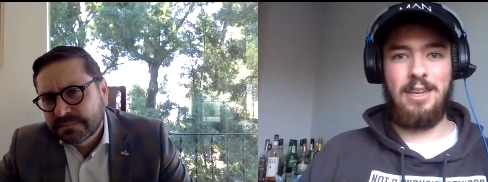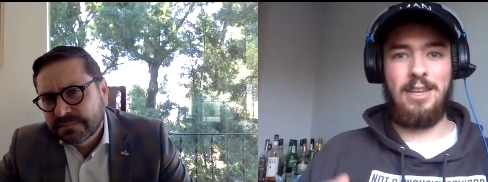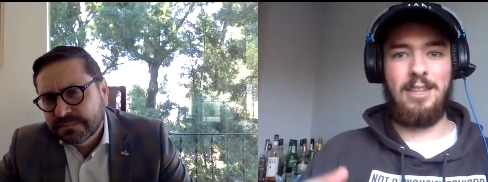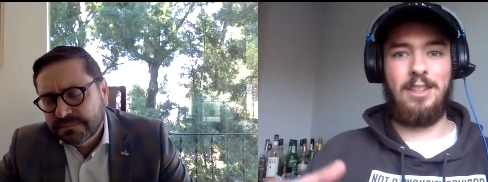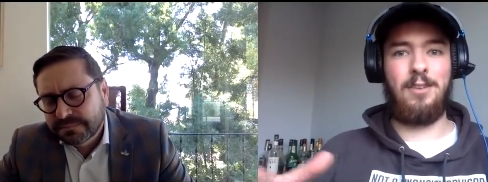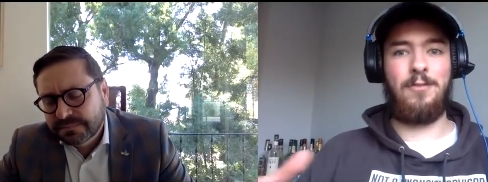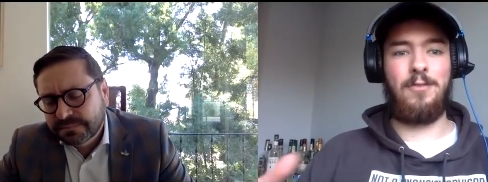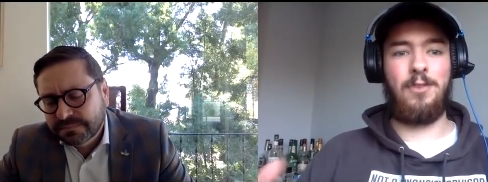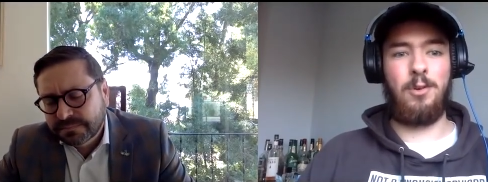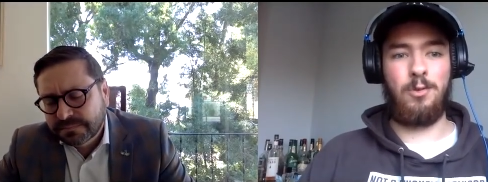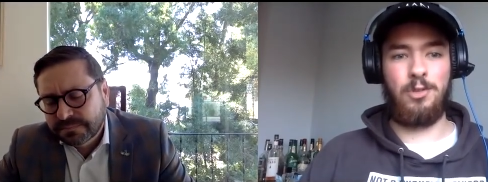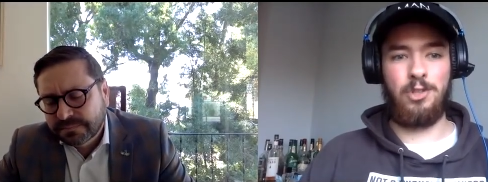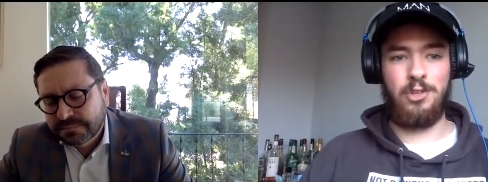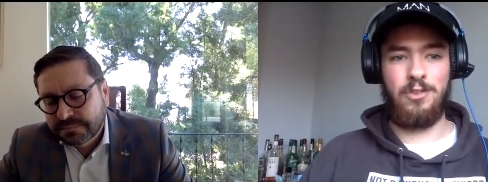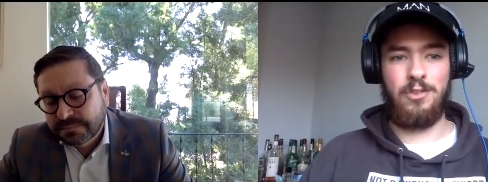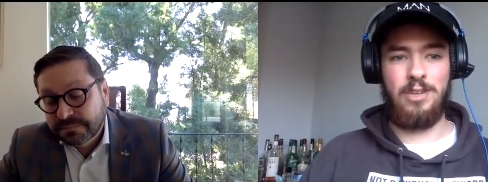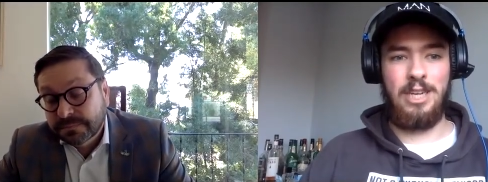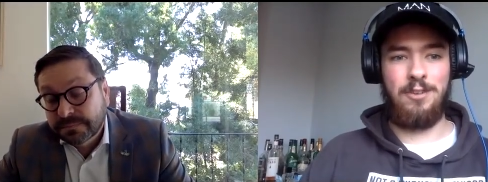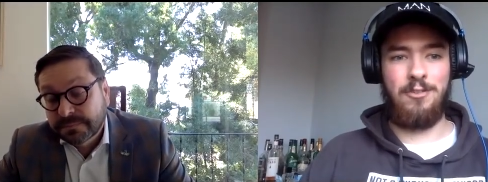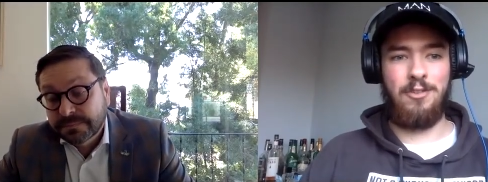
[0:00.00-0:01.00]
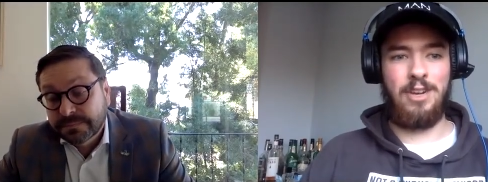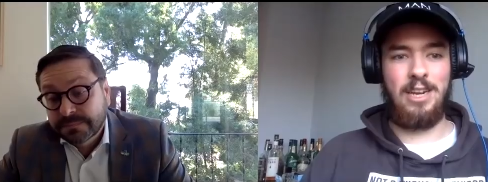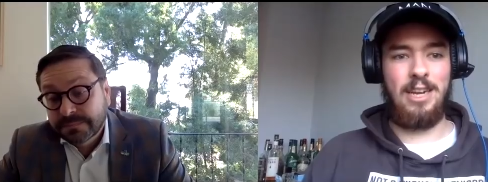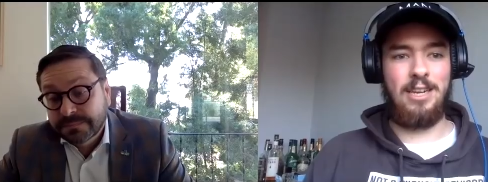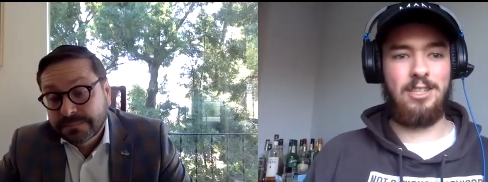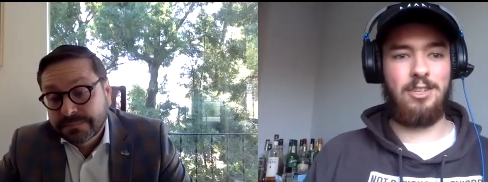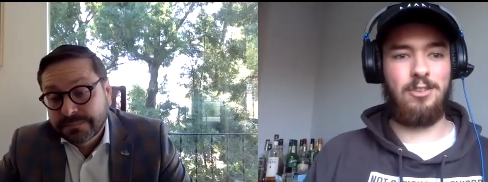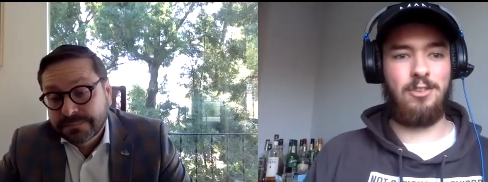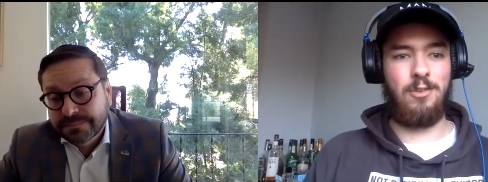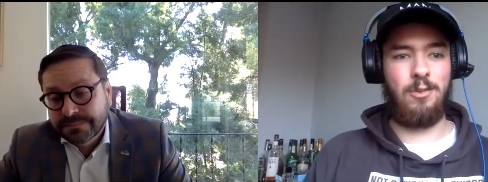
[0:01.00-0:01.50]
Speaker 1: in the future in
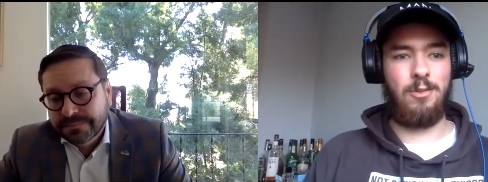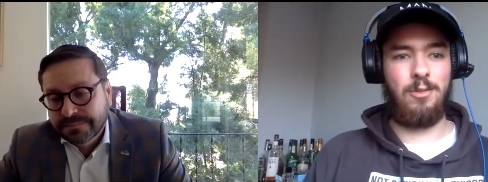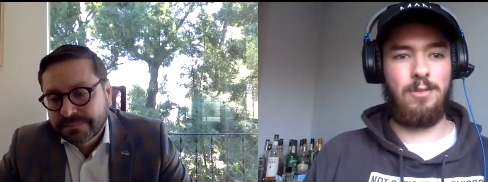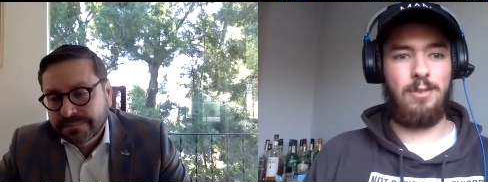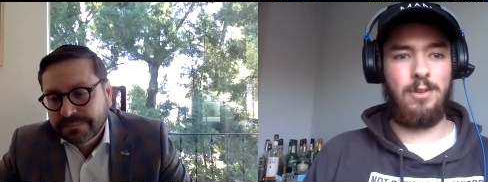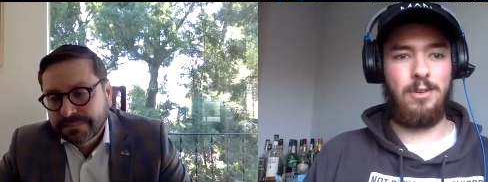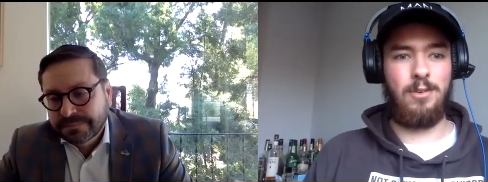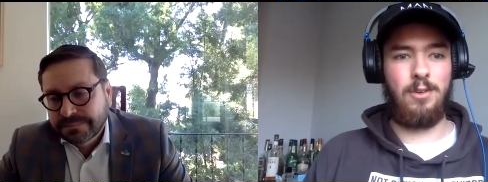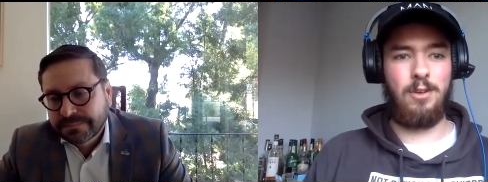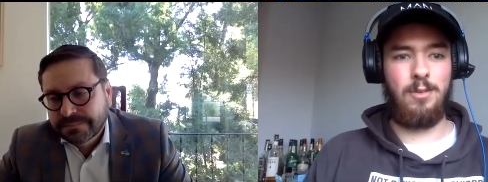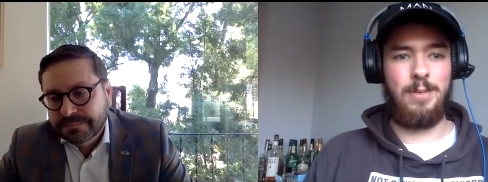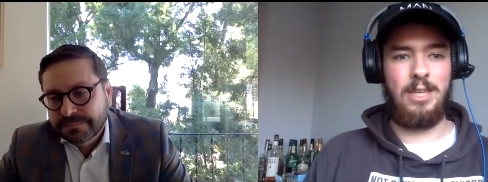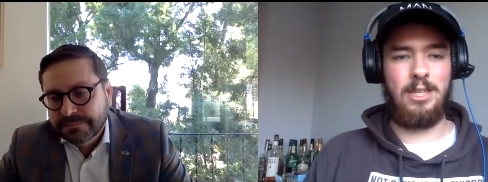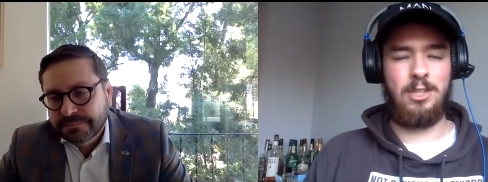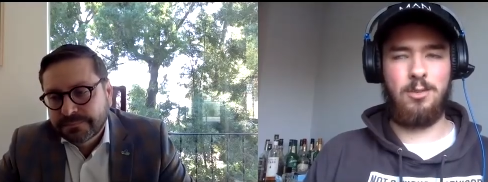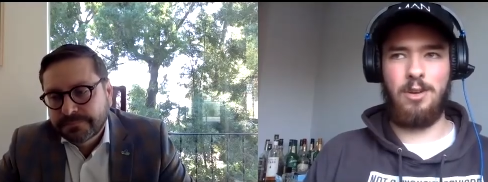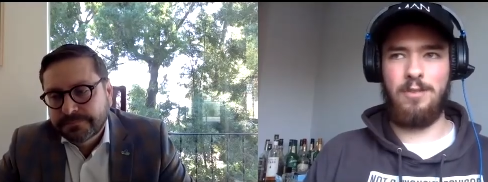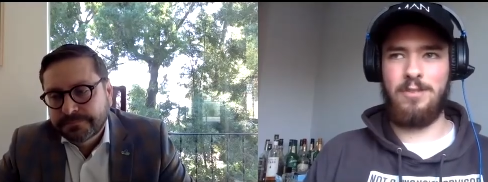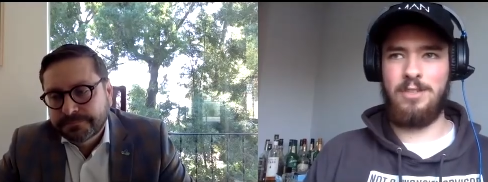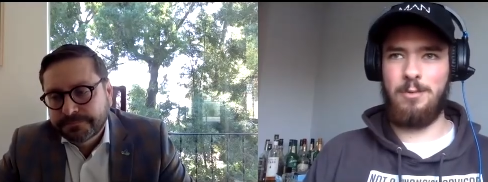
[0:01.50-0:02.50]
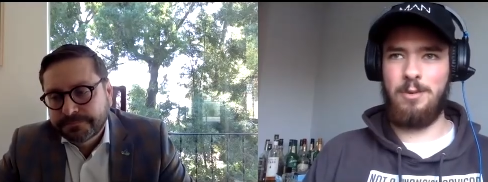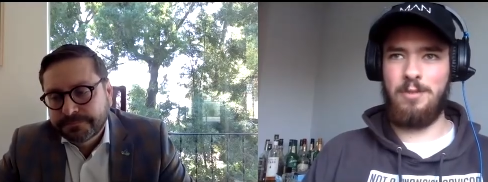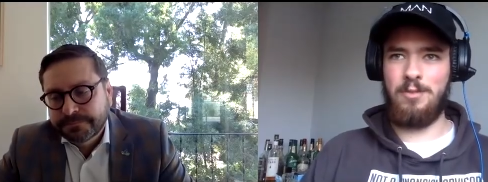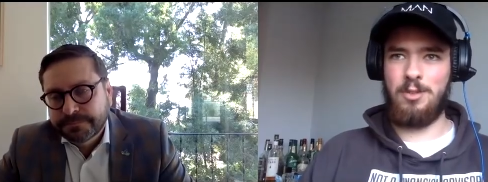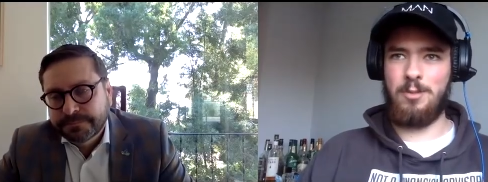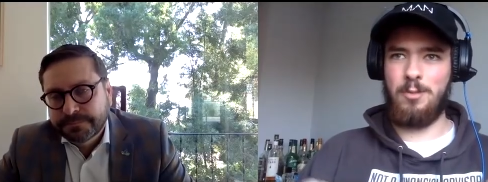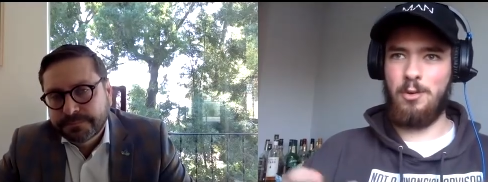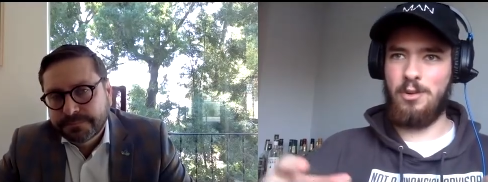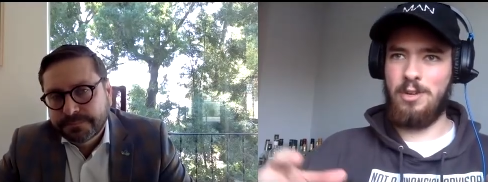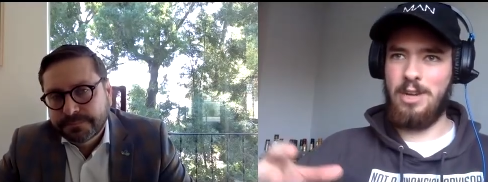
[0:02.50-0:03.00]
regards to growth. You know what I mean? So obviously we've
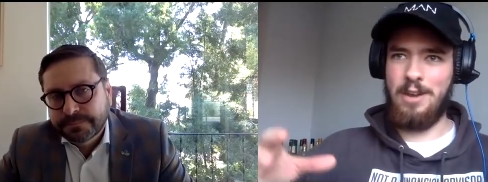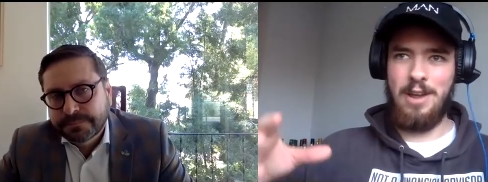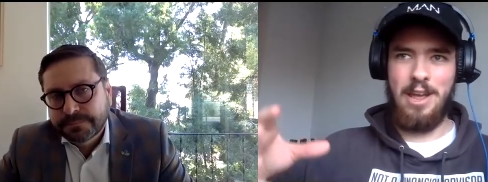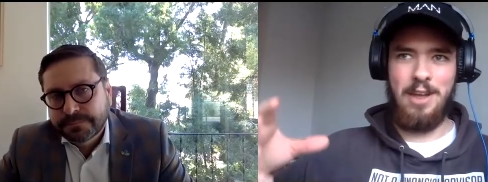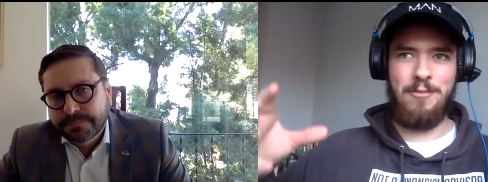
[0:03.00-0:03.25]
just spoken.